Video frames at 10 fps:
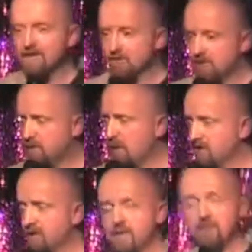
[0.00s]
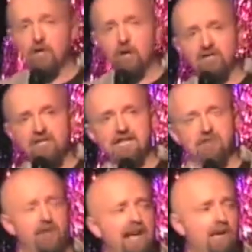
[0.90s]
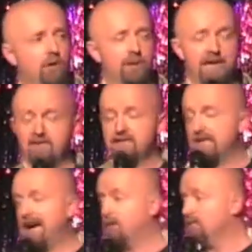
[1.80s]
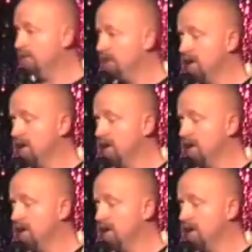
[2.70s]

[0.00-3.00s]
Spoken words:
She spotted me at the Continental nightclub here in town